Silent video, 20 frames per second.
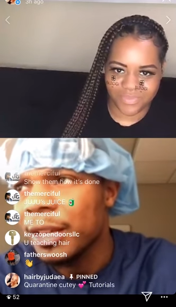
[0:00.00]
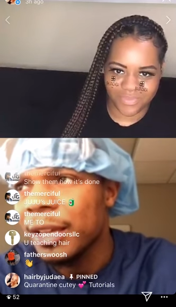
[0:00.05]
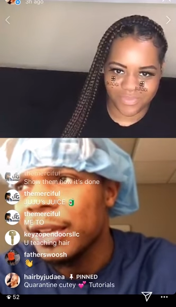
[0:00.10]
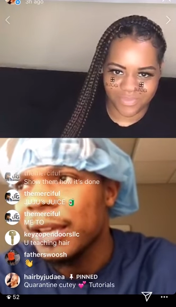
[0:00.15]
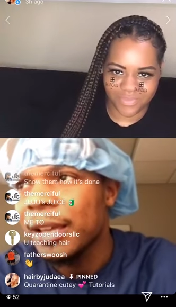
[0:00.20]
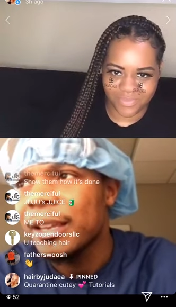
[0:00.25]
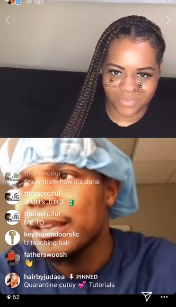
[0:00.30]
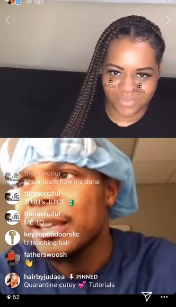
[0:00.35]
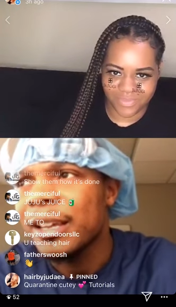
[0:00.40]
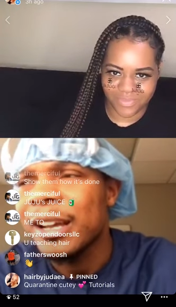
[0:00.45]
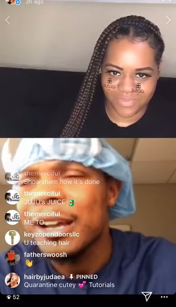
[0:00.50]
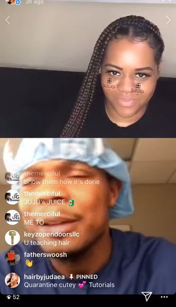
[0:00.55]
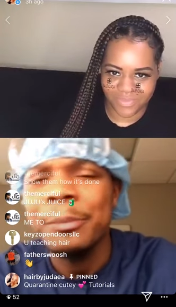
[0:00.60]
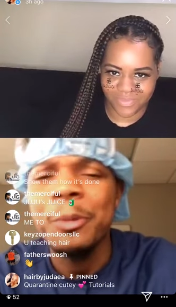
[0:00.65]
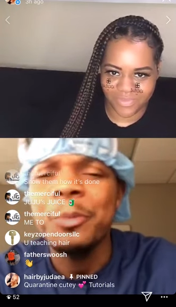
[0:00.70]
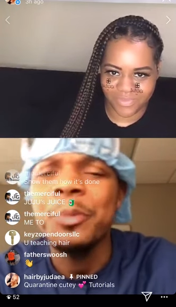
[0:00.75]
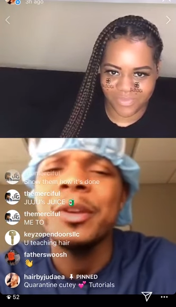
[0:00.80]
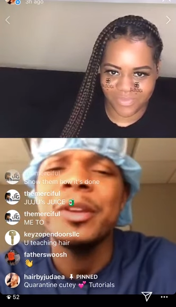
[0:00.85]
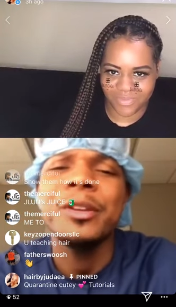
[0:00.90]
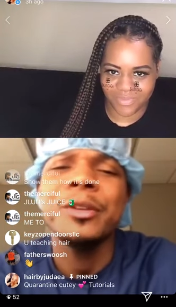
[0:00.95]
Speaker 1: nigga, I'm gonna be in. The,
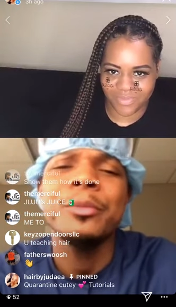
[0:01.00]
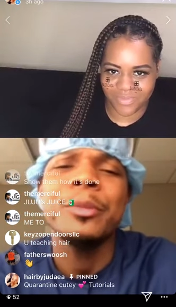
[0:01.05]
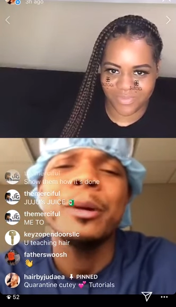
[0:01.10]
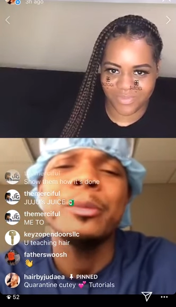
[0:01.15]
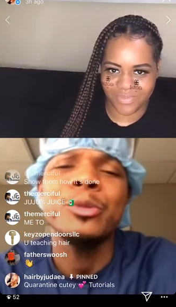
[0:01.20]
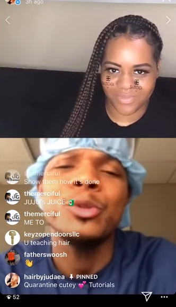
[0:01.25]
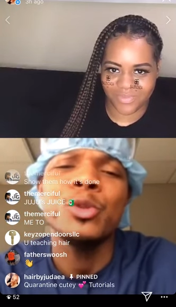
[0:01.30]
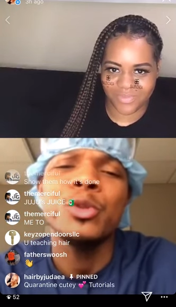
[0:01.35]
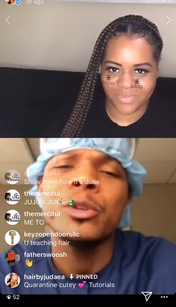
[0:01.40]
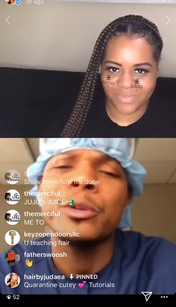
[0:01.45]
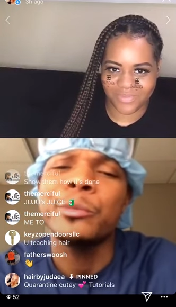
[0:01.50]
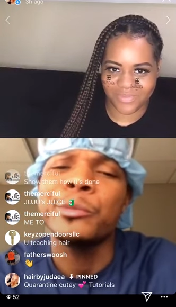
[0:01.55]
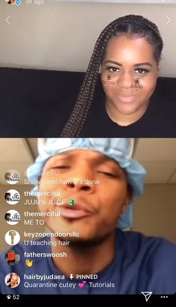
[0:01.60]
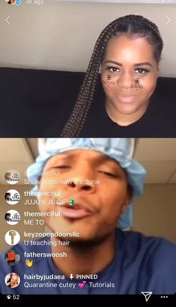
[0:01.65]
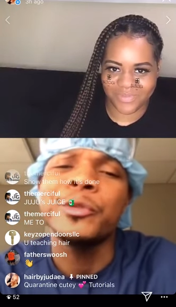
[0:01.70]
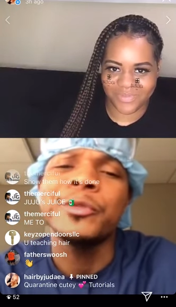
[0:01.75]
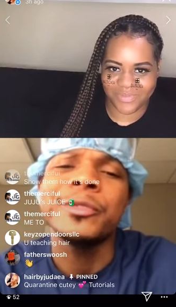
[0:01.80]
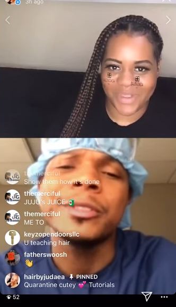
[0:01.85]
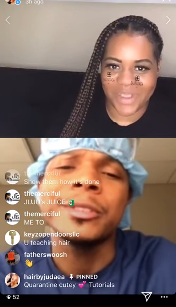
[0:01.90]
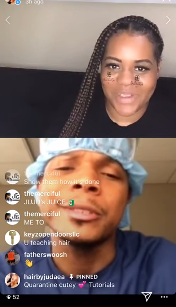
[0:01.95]
I'm doing the movies.
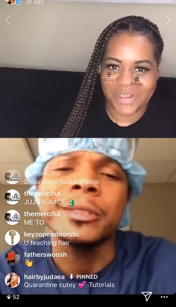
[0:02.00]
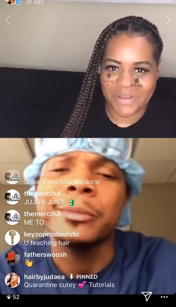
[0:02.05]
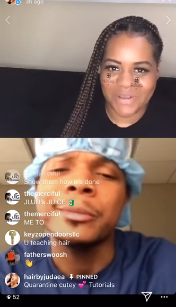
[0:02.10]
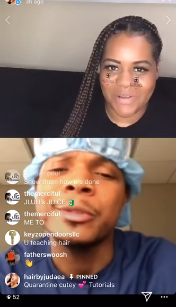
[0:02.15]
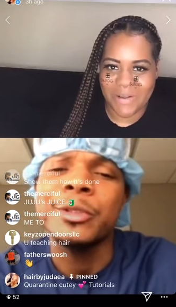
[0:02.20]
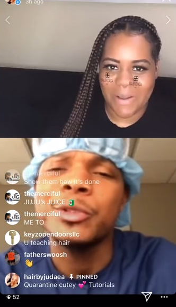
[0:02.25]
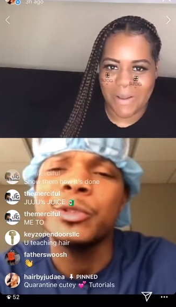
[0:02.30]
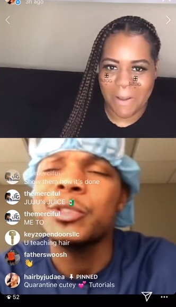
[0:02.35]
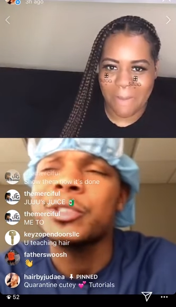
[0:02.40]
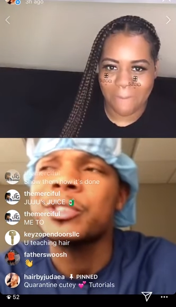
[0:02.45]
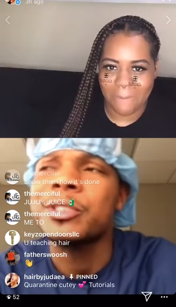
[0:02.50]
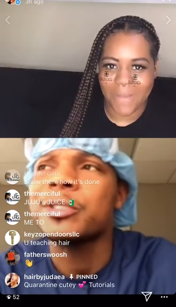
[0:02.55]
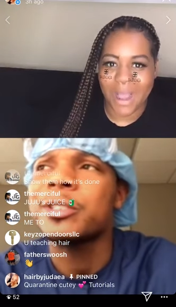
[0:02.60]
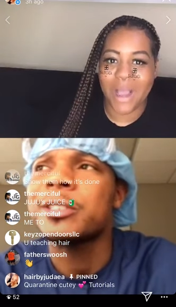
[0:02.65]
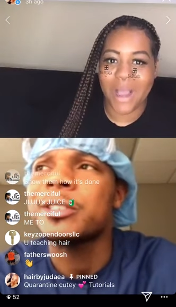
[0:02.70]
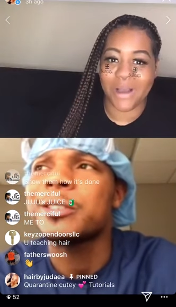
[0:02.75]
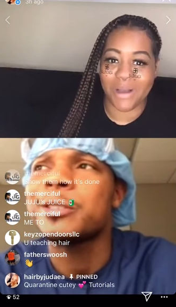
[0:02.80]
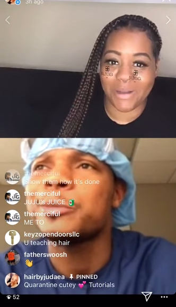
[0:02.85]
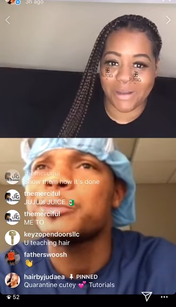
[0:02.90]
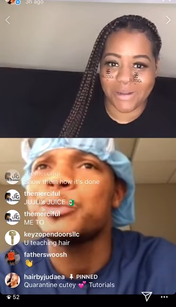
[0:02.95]
I'm going straight to the
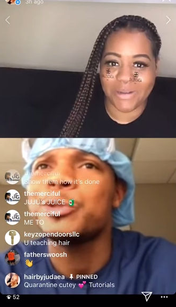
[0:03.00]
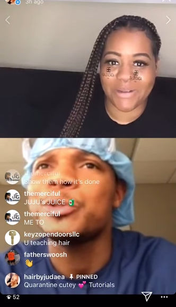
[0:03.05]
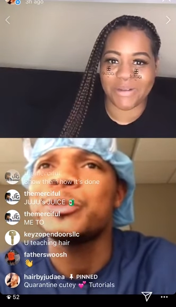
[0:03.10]
movies.